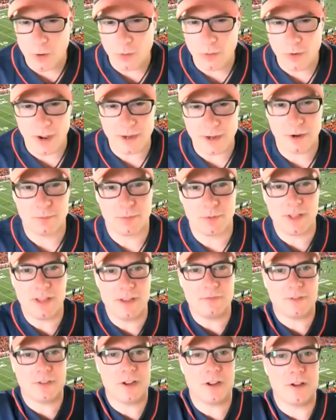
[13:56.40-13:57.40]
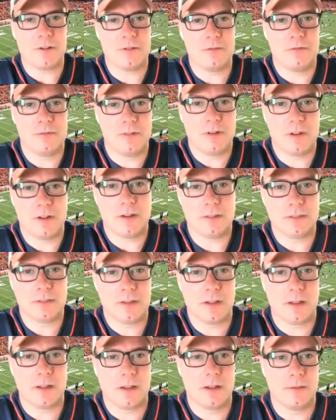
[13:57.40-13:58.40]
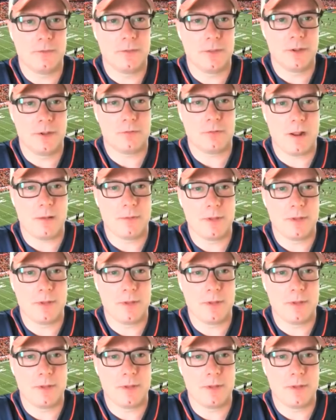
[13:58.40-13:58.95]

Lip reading: I don't believe so. There's probably